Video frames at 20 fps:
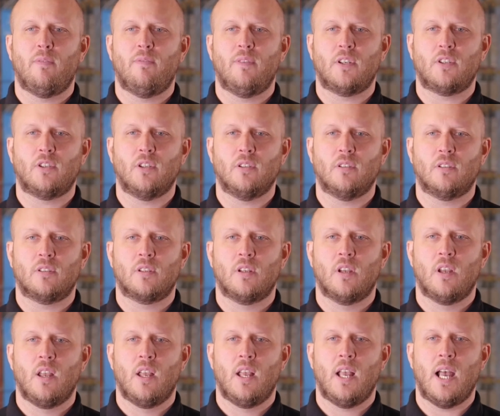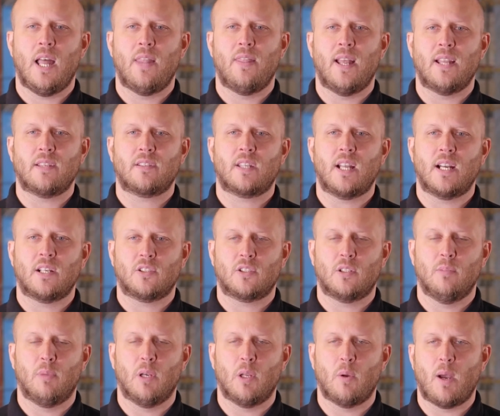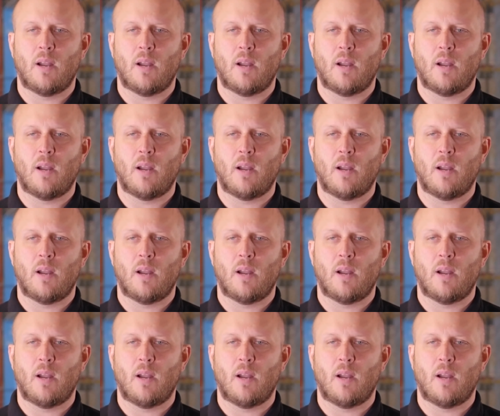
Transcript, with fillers: efficient and that's thanks to Blue